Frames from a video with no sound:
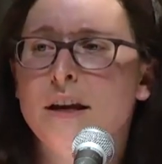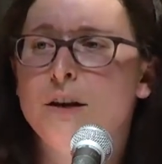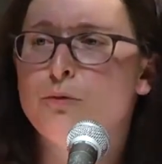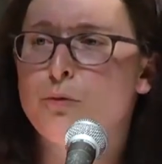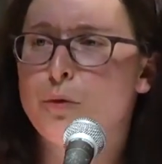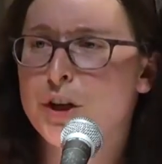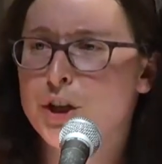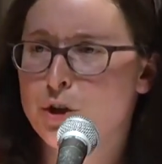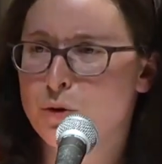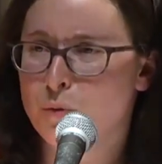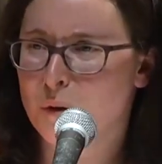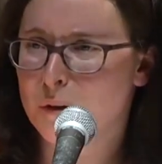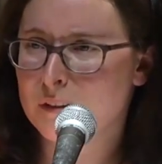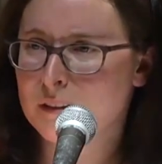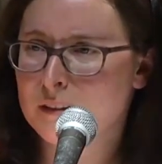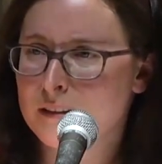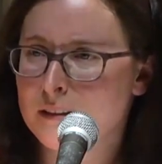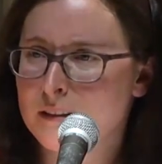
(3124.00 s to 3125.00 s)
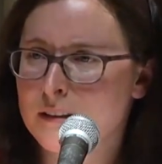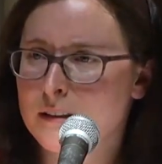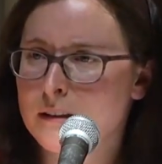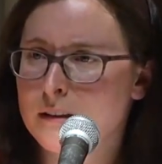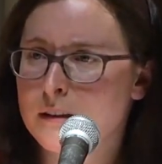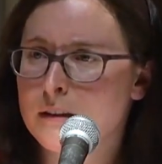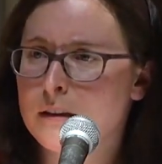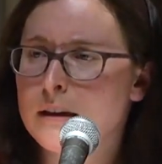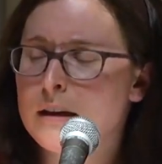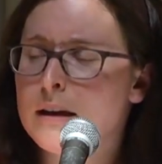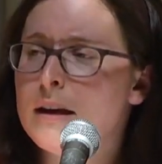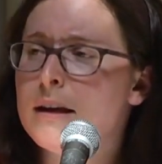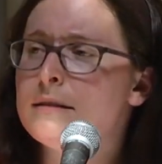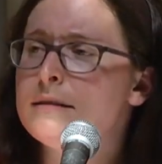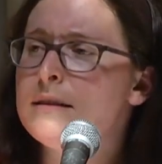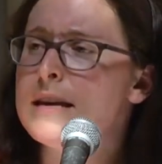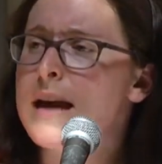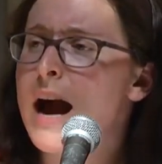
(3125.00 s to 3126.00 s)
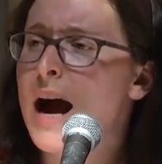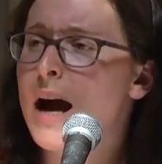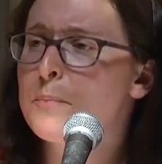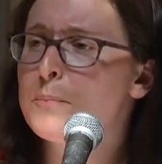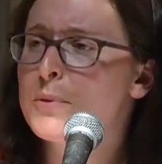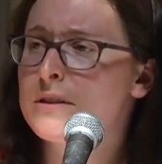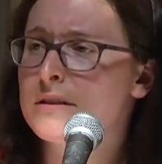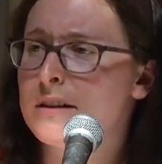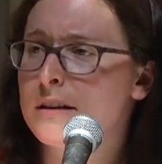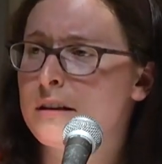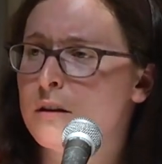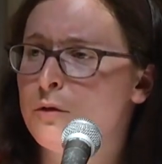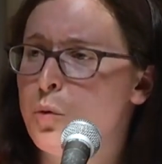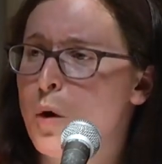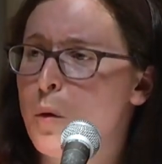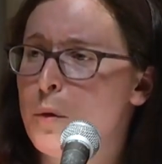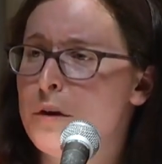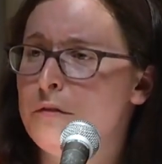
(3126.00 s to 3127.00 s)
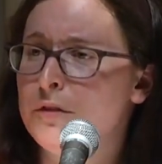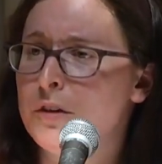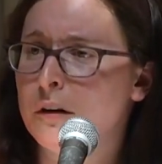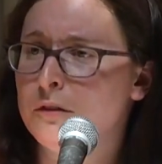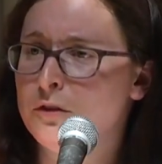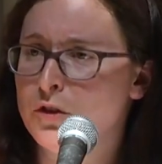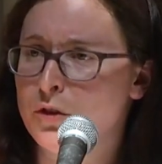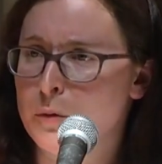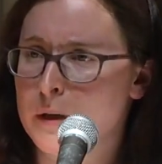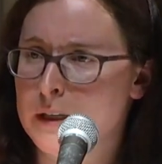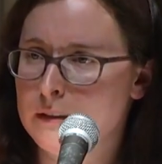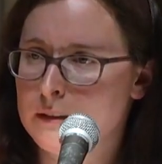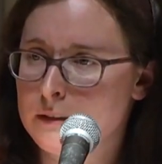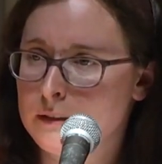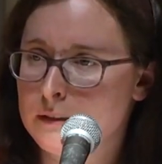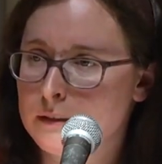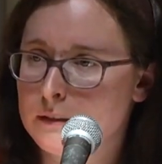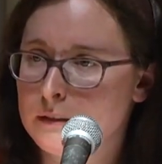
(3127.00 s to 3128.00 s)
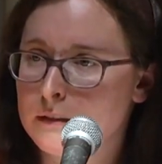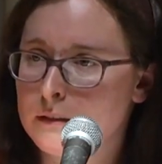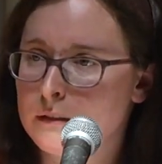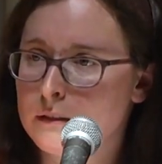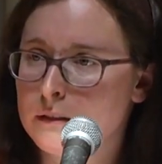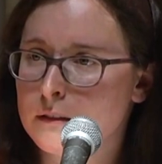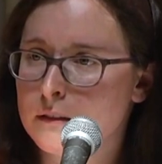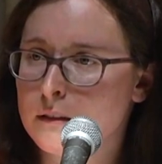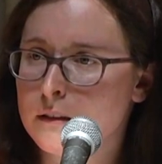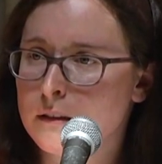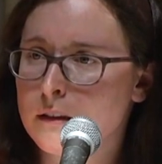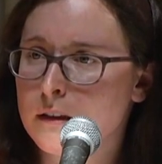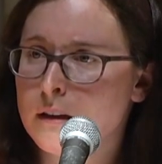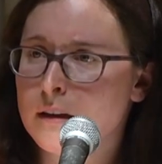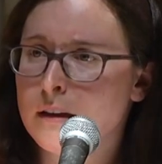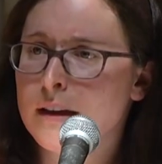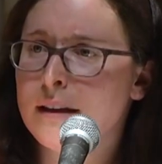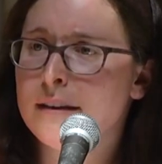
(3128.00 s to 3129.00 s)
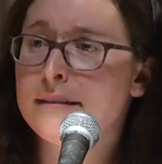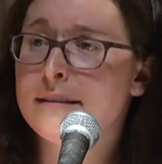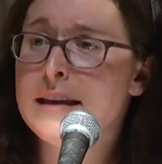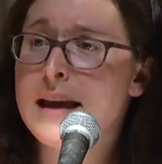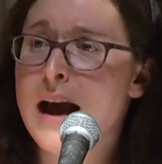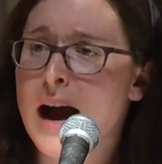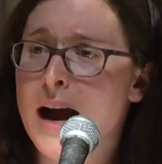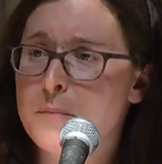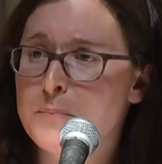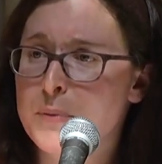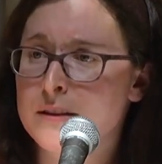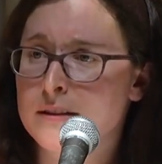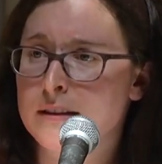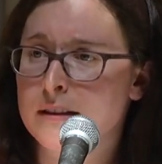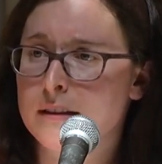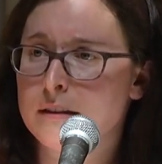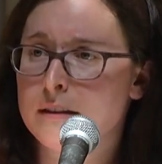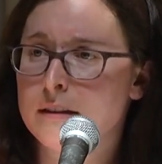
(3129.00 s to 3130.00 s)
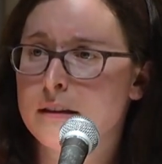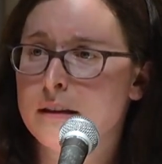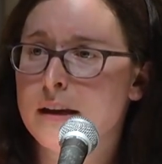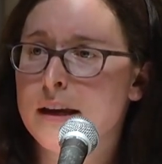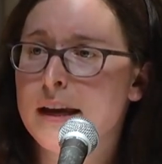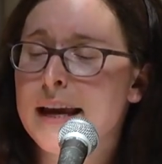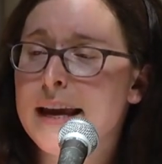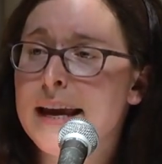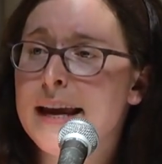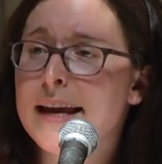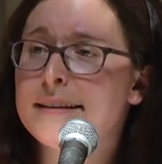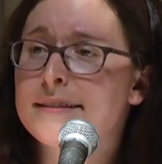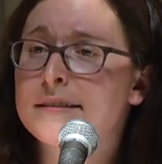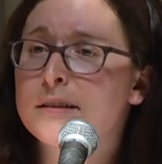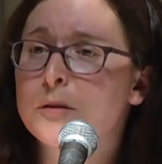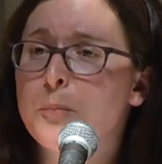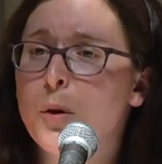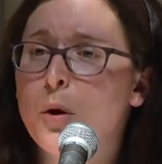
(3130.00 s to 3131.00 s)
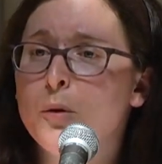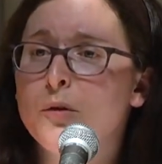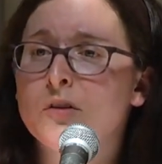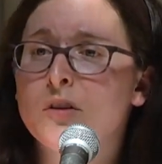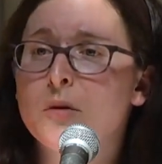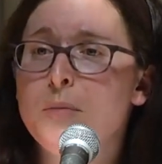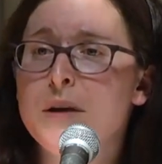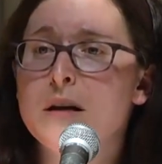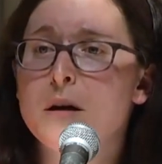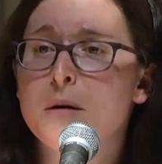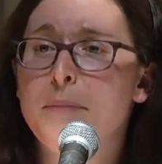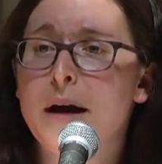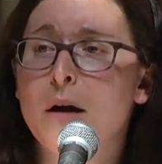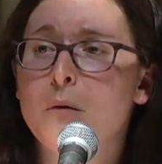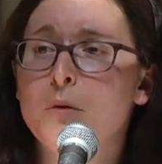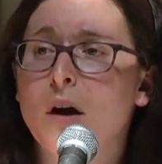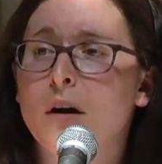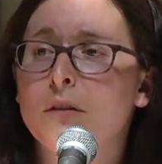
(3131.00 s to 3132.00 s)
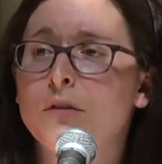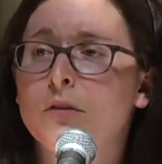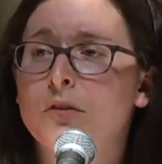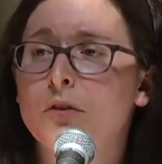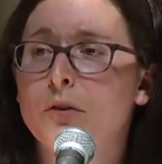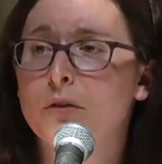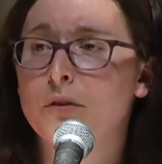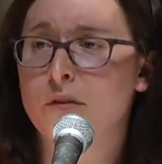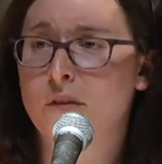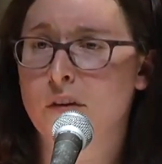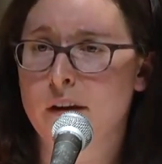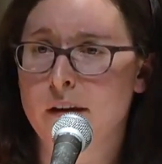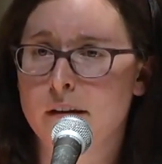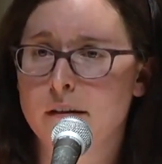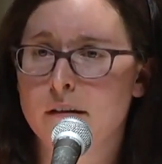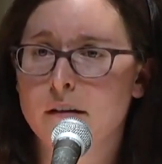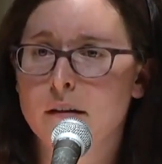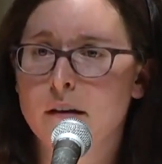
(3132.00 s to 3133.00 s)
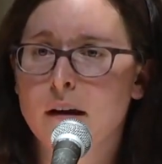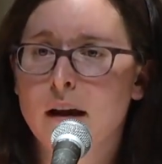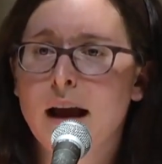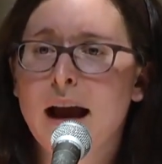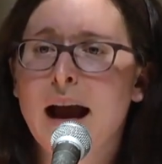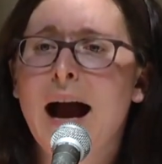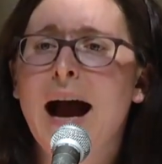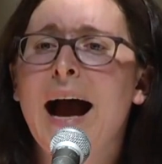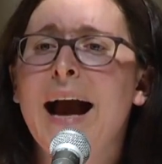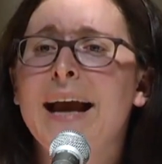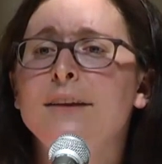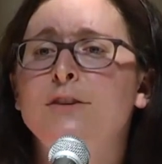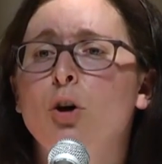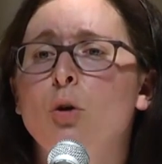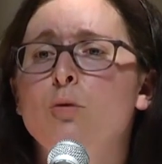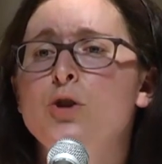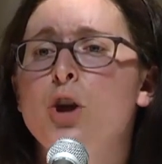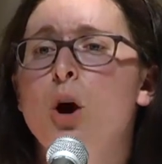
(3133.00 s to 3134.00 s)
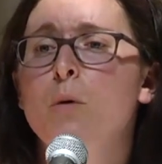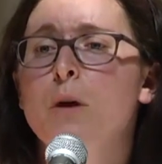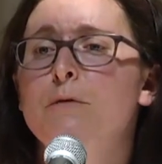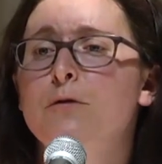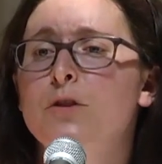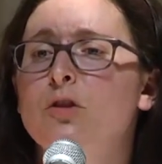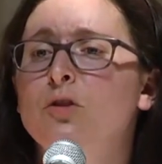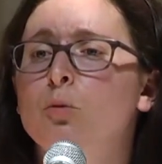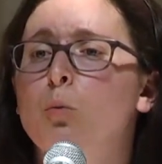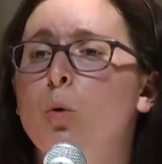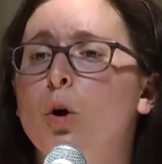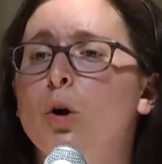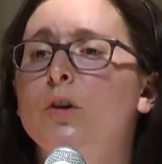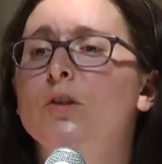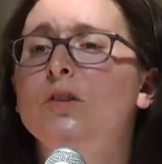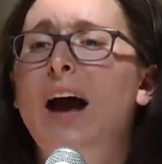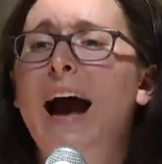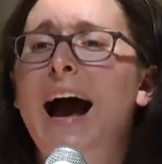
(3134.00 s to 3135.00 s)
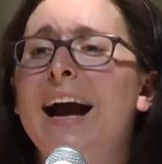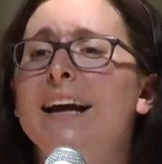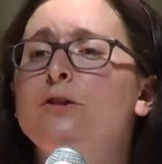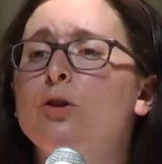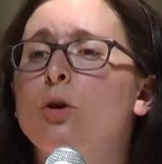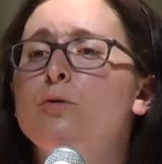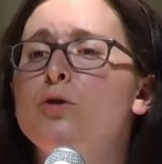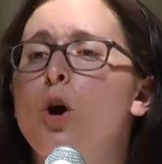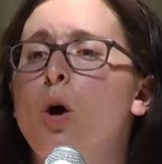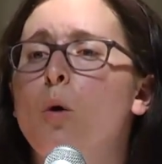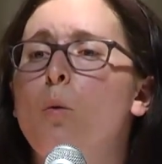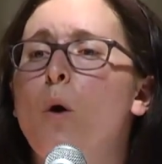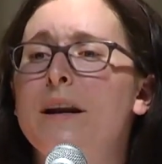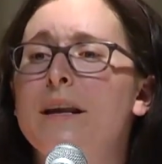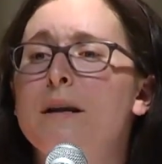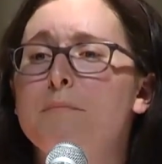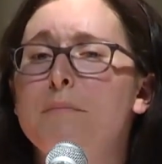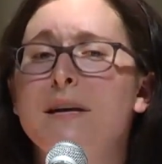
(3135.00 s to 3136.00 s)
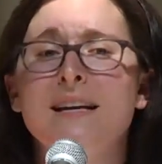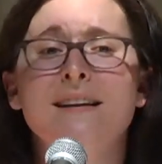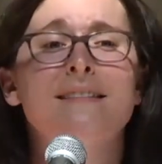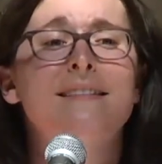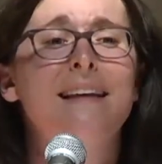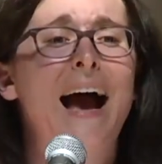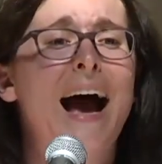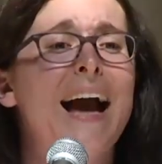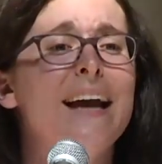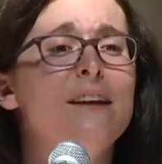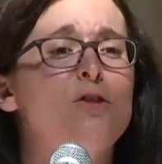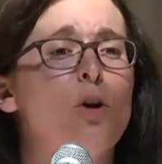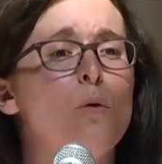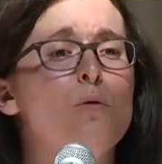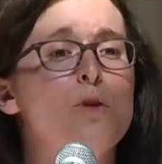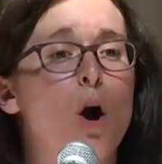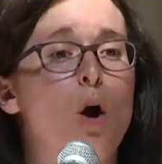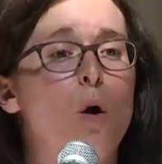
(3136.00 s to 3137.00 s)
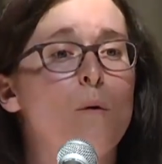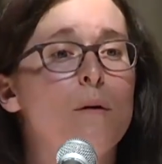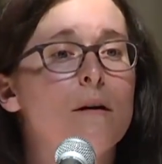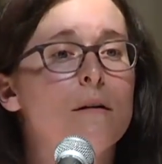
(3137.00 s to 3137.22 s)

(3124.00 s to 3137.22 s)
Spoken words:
in ritual is the opposite of what we've done to it. It's the opposite. It's supposed to be about uncertainty. I don't know if this works. I don't know what it means. I don't know